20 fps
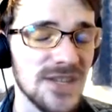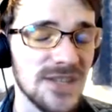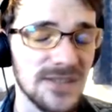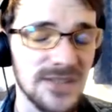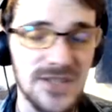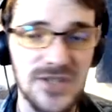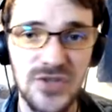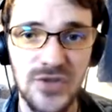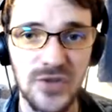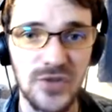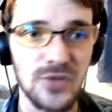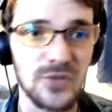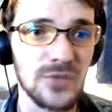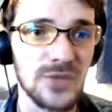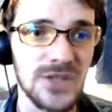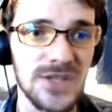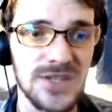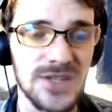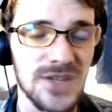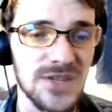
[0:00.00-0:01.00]
literally all
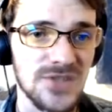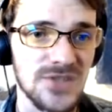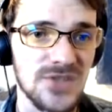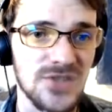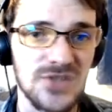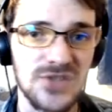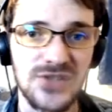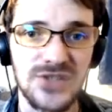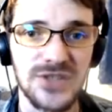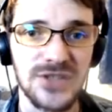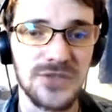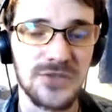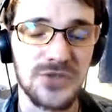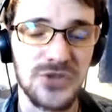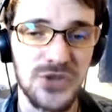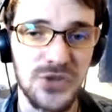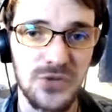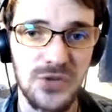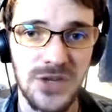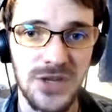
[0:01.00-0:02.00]
he does is just clear a
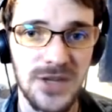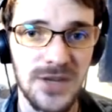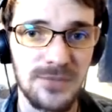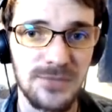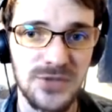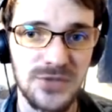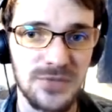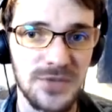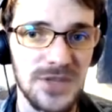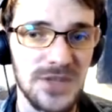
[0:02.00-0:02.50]
shortcut between